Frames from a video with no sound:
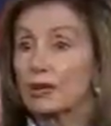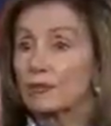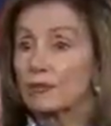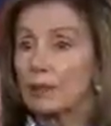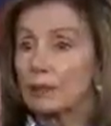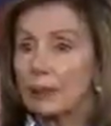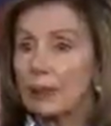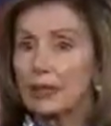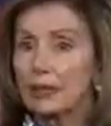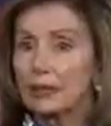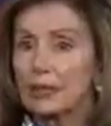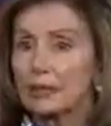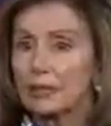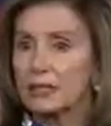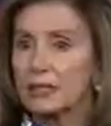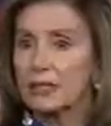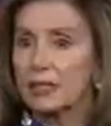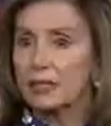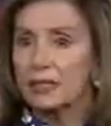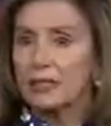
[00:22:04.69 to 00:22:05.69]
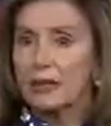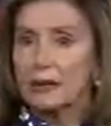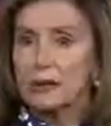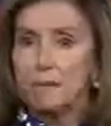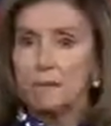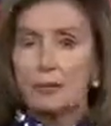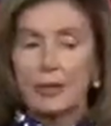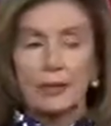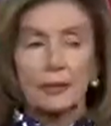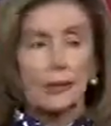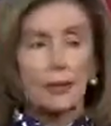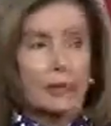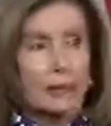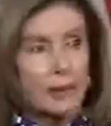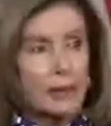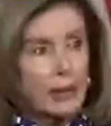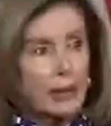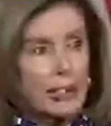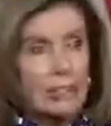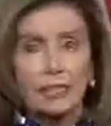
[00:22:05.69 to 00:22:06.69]
of the benefits.
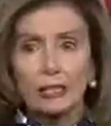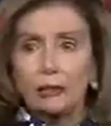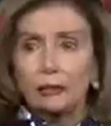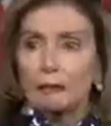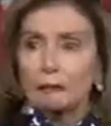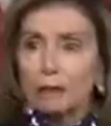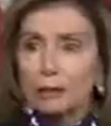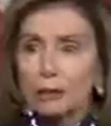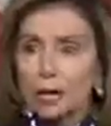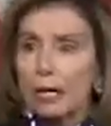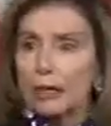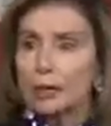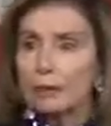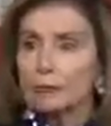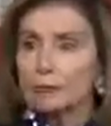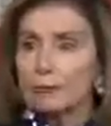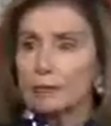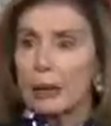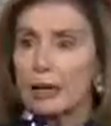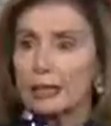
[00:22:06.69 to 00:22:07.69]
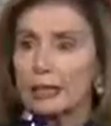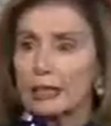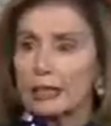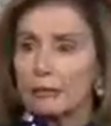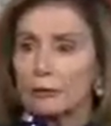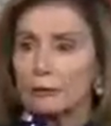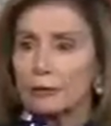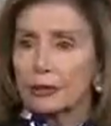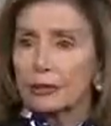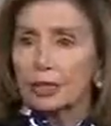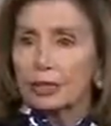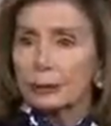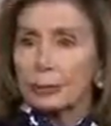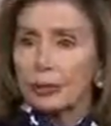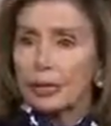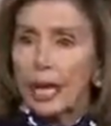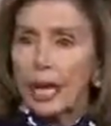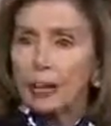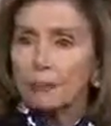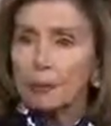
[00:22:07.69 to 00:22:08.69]
We need a flood of money for this.
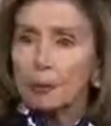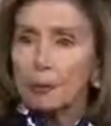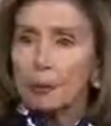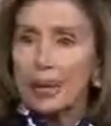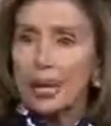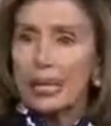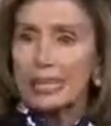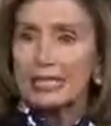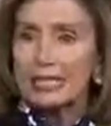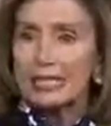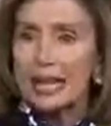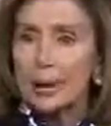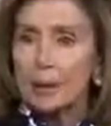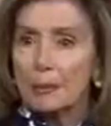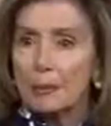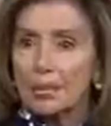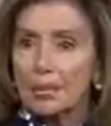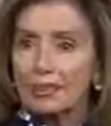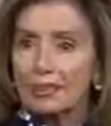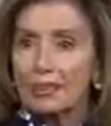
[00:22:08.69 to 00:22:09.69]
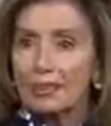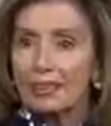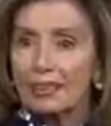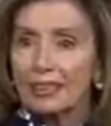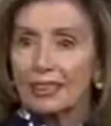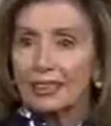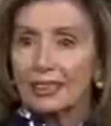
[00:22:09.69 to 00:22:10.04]
We have a pandemic.